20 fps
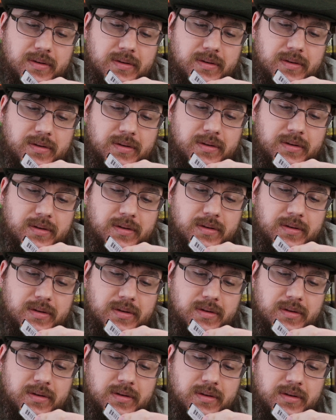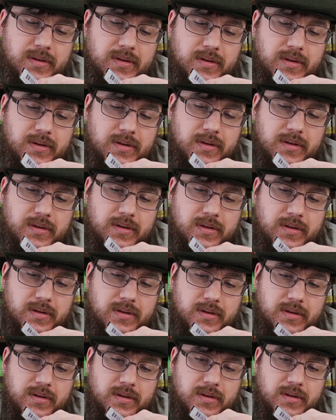
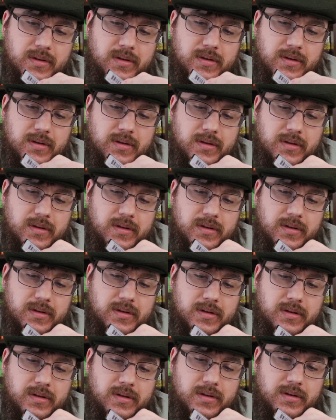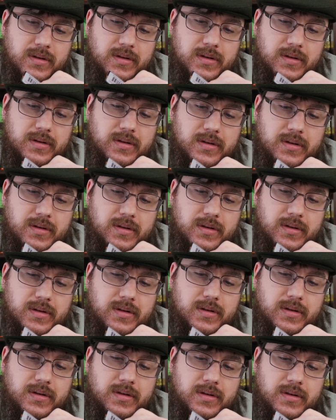
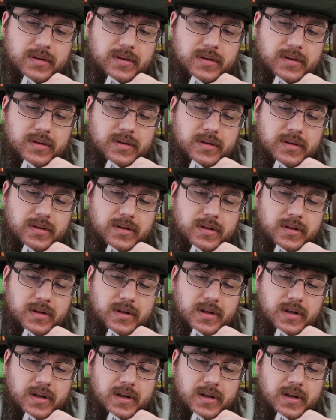Nobody speaks.